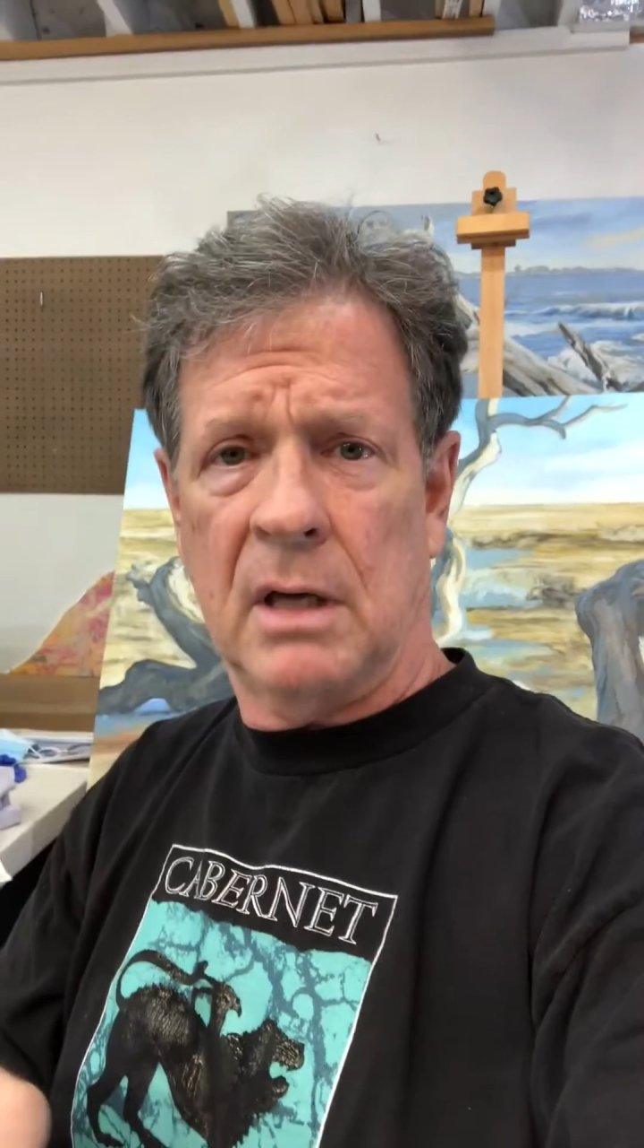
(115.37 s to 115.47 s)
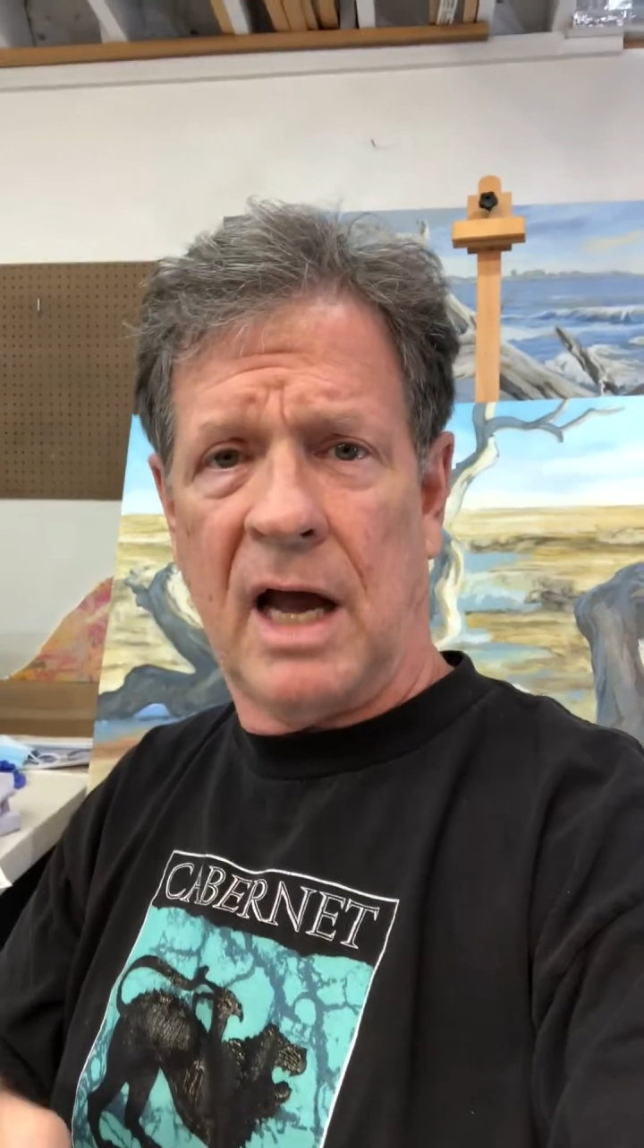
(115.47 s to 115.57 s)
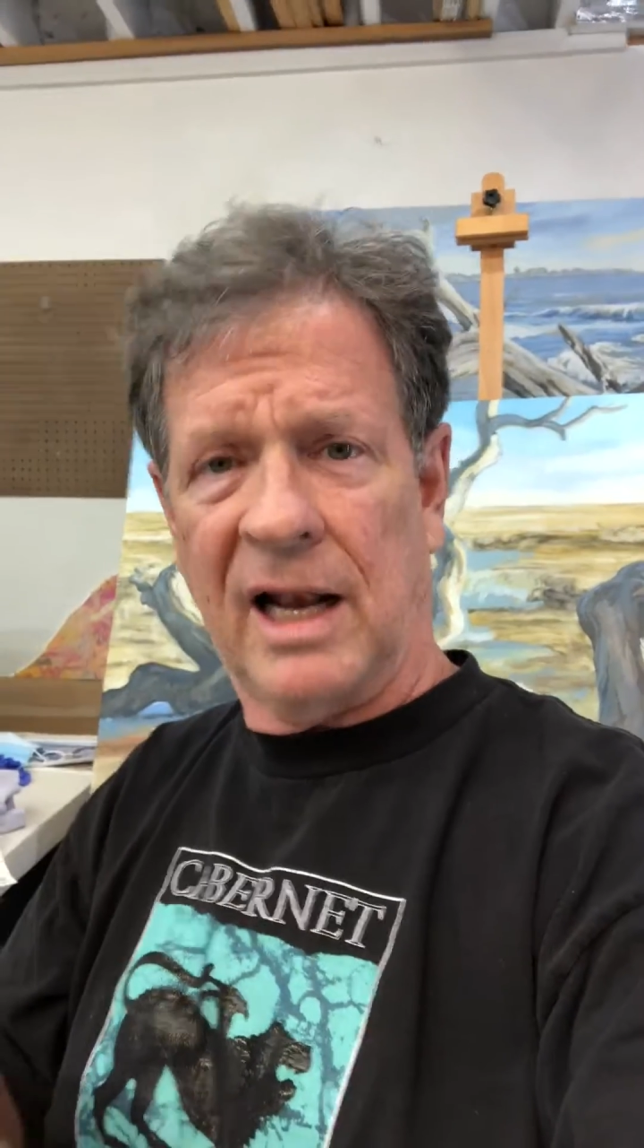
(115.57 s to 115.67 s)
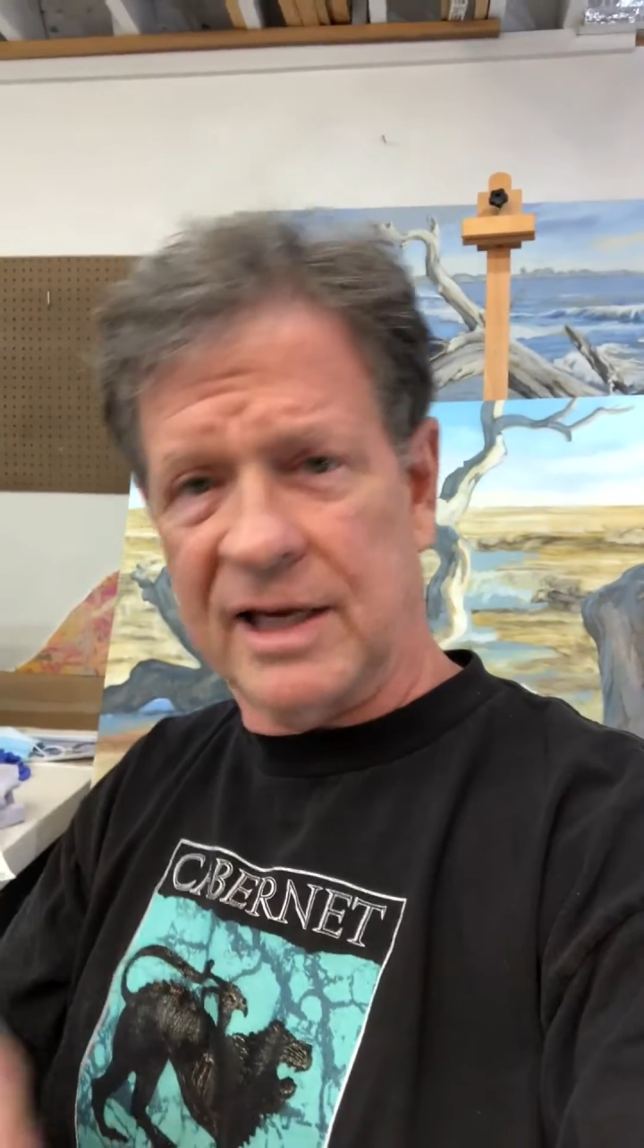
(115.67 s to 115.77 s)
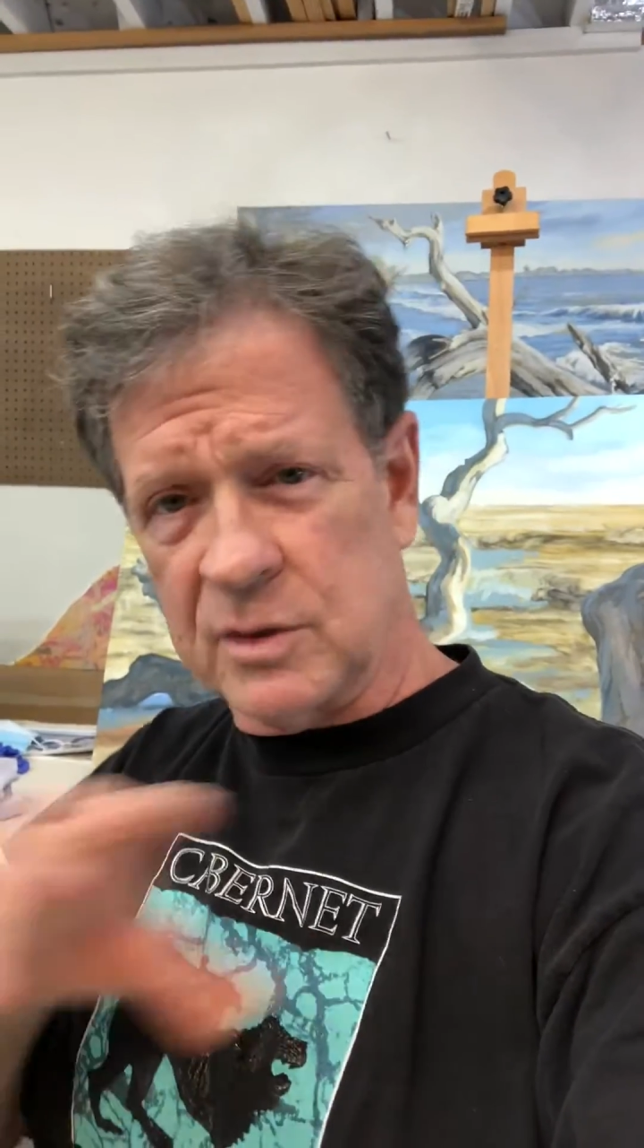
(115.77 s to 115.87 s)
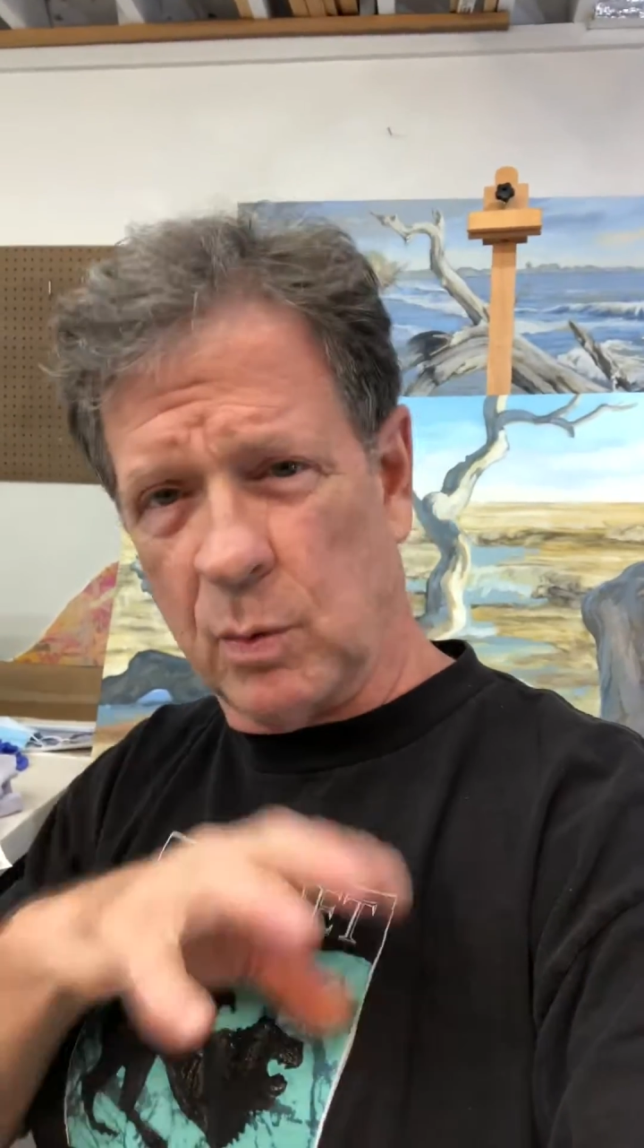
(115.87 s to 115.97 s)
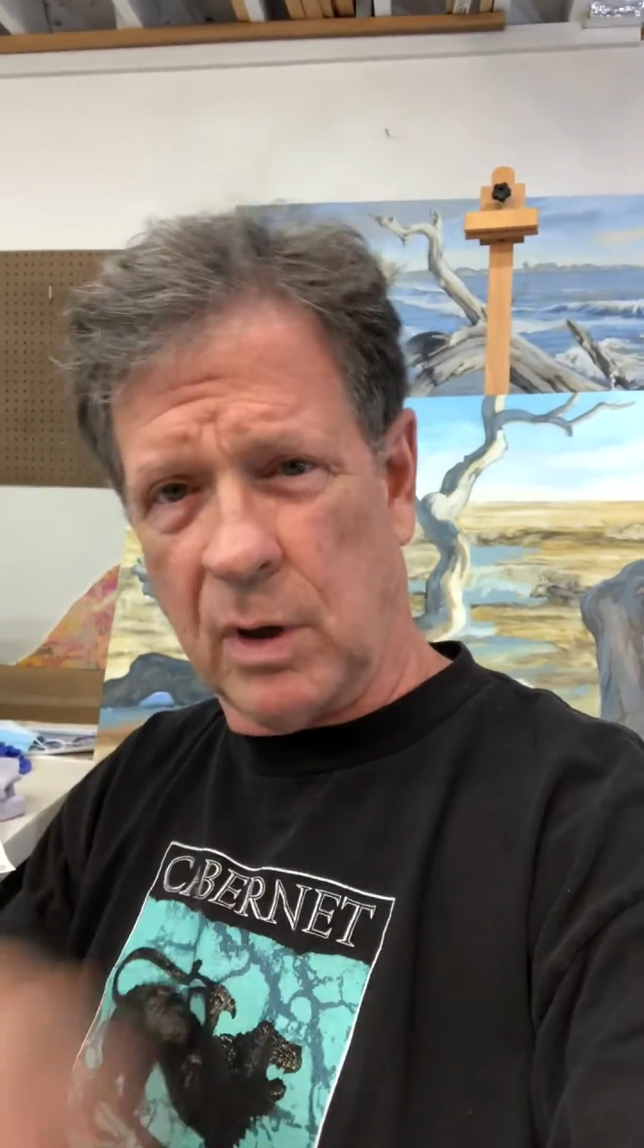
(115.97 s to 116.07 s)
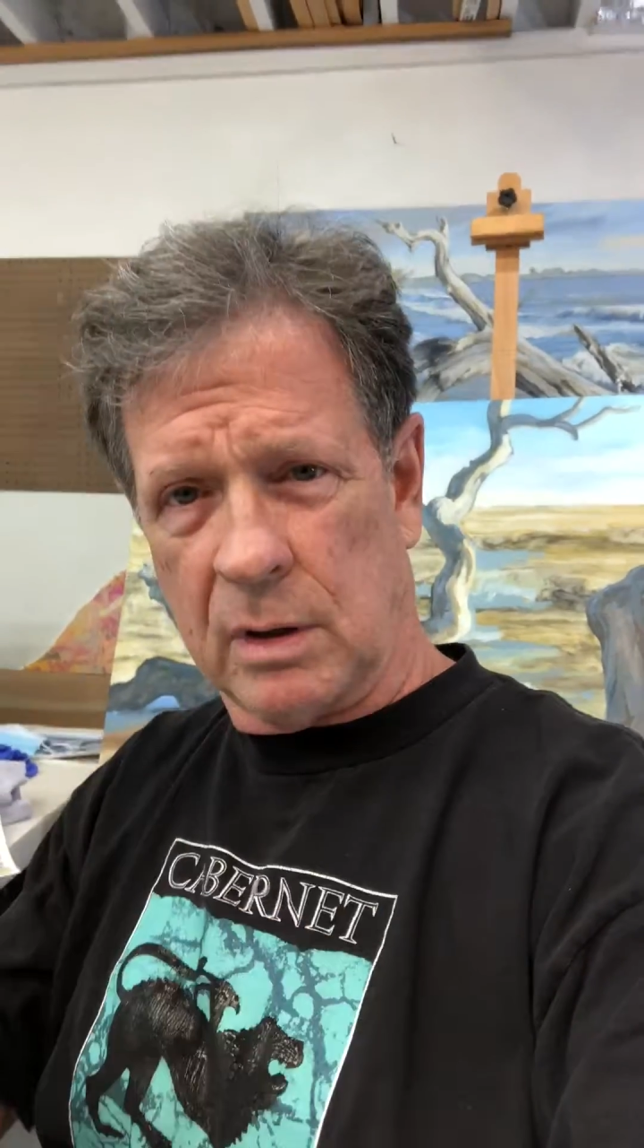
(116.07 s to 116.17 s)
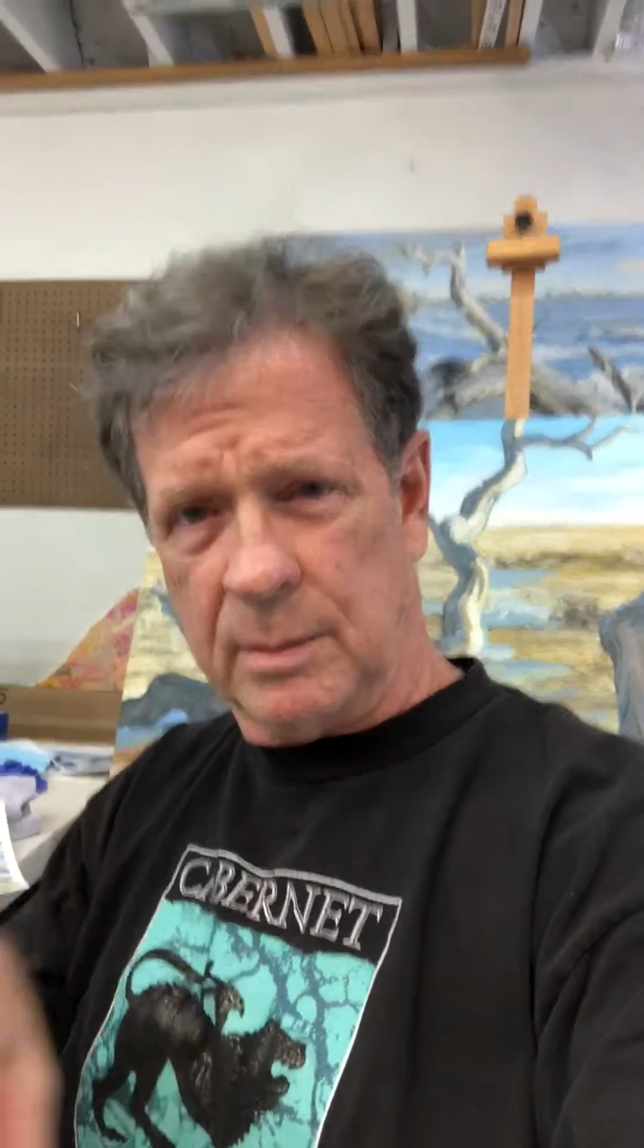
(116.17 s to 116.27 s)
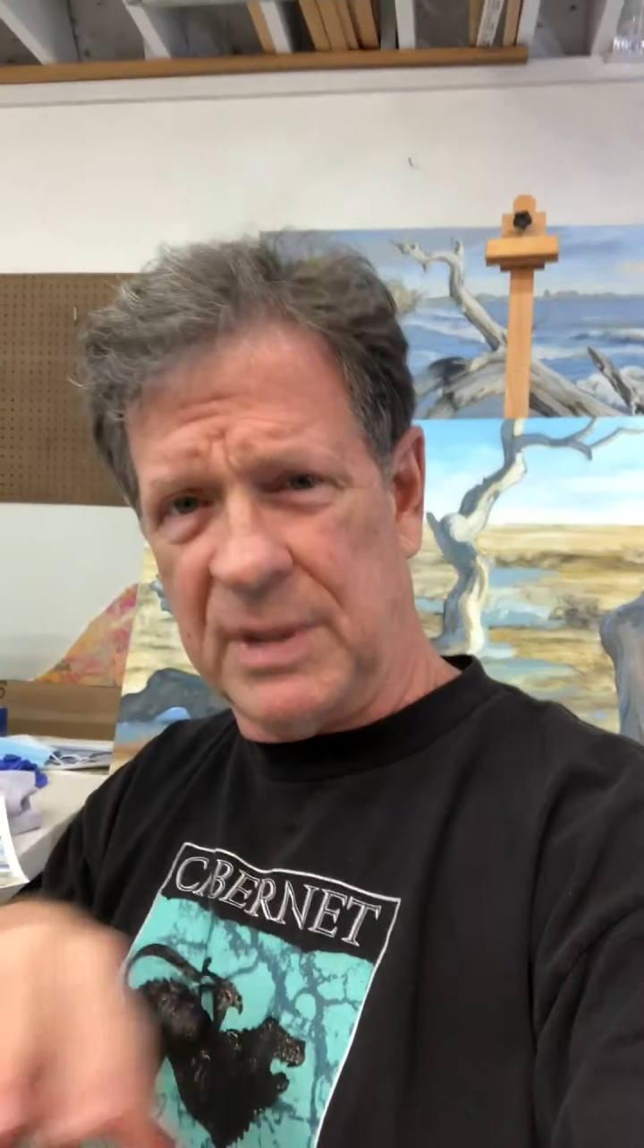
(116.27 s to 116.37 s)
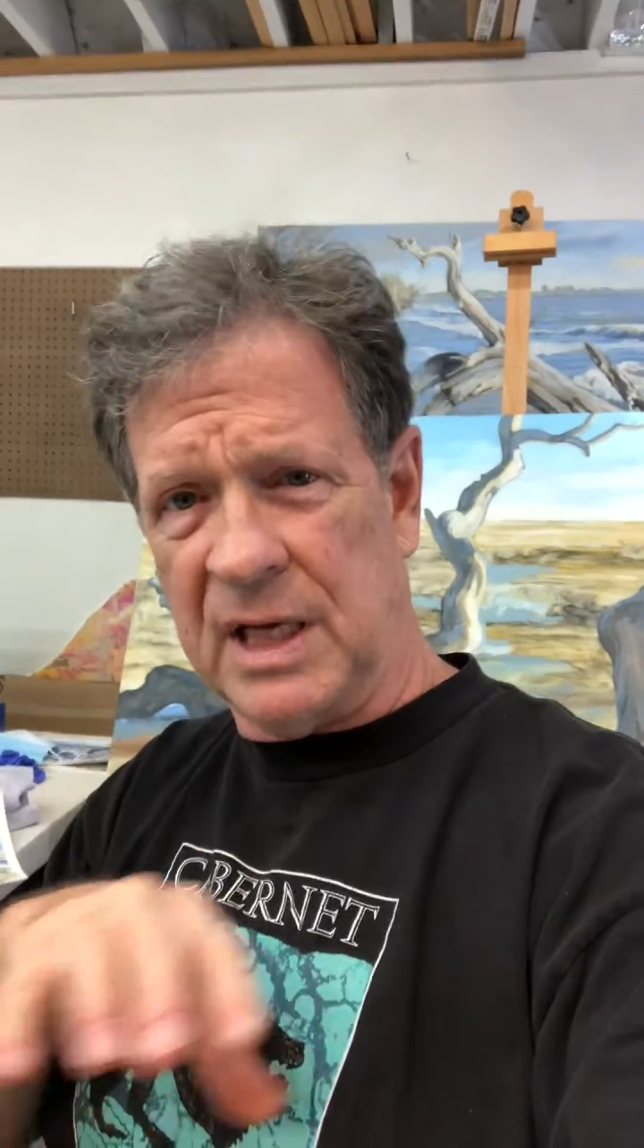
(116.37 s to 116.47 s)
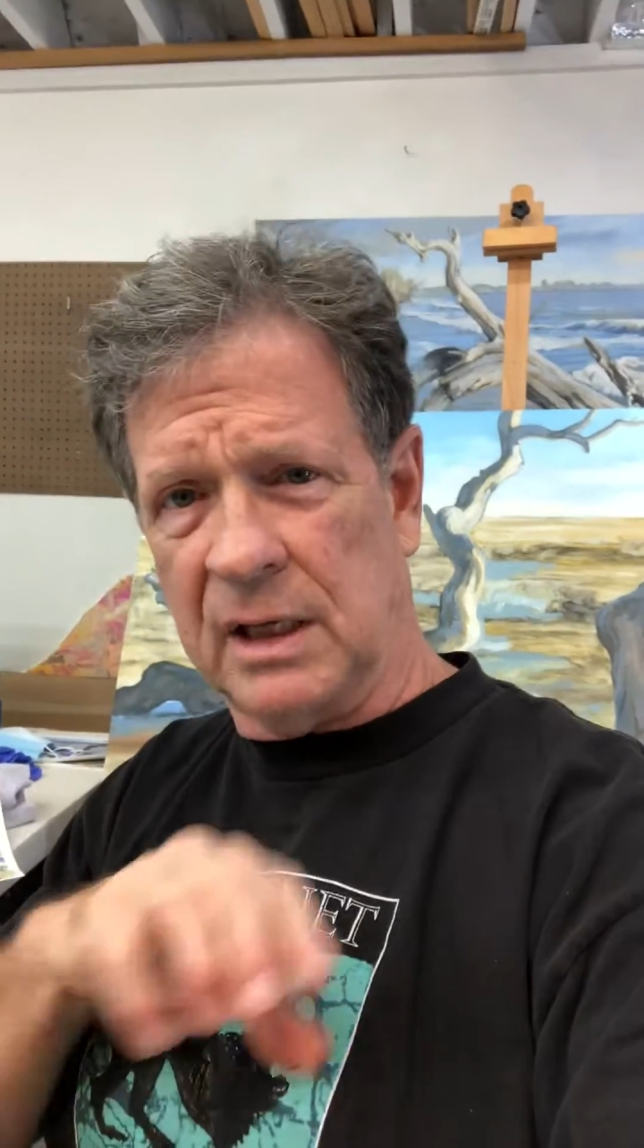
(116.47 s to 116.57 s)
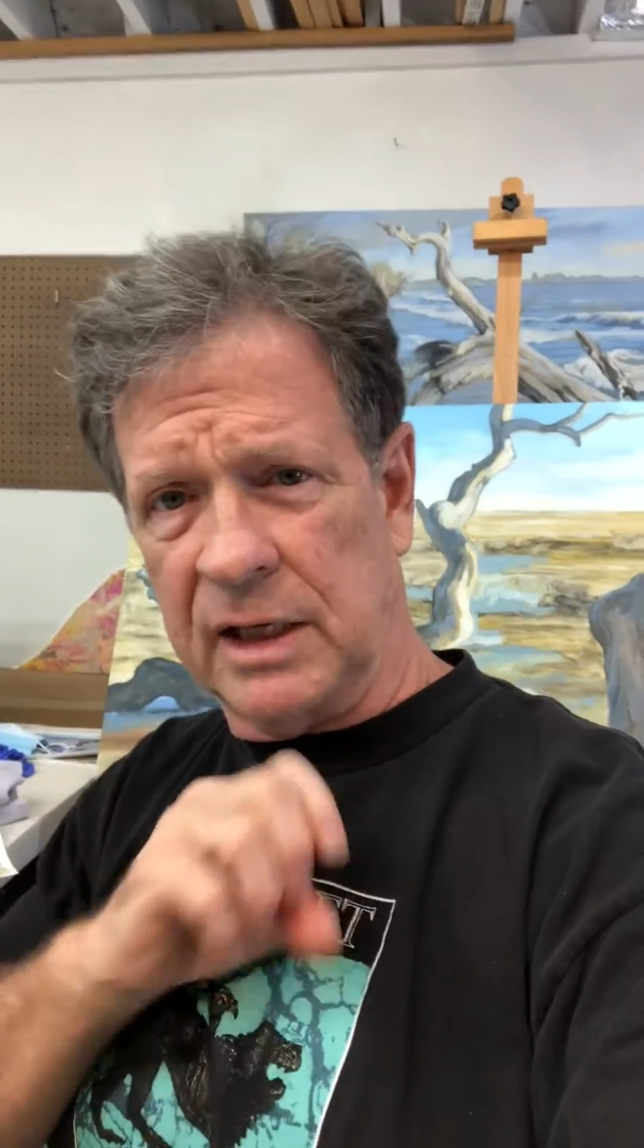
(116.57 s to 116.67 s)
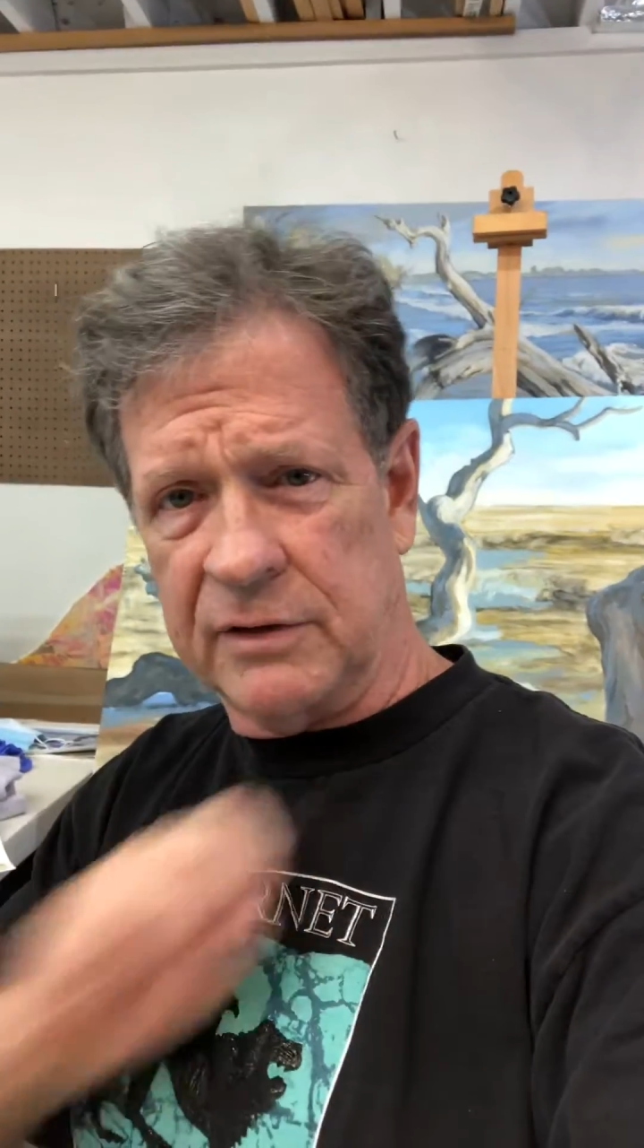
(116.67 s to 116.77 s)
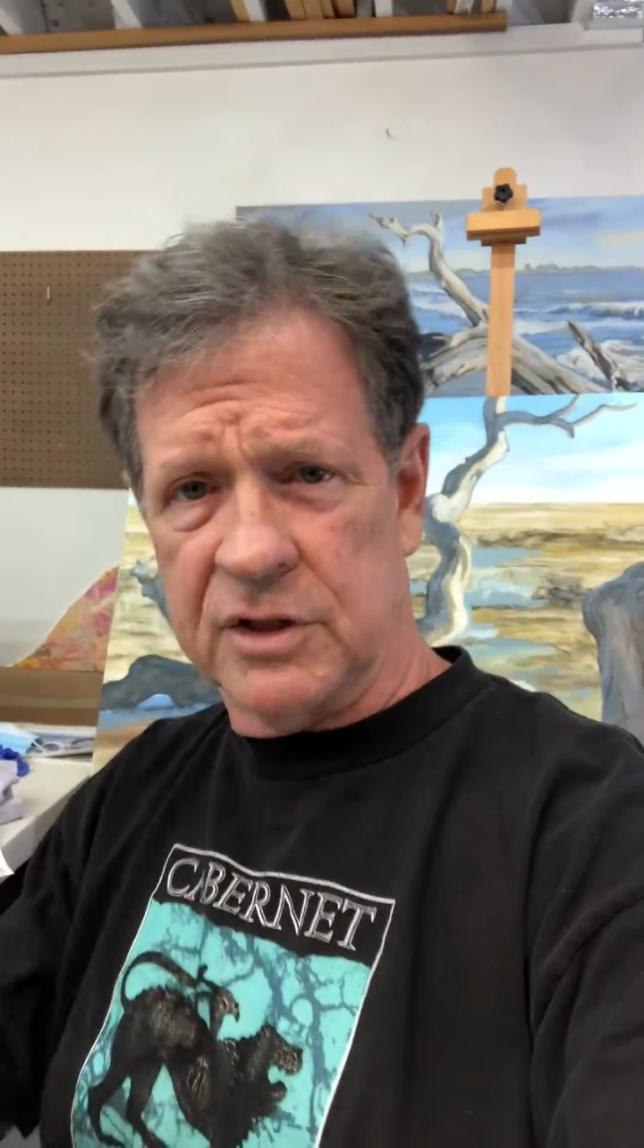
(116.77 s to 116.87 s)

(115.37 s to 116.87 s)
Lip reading: I like to work immediately.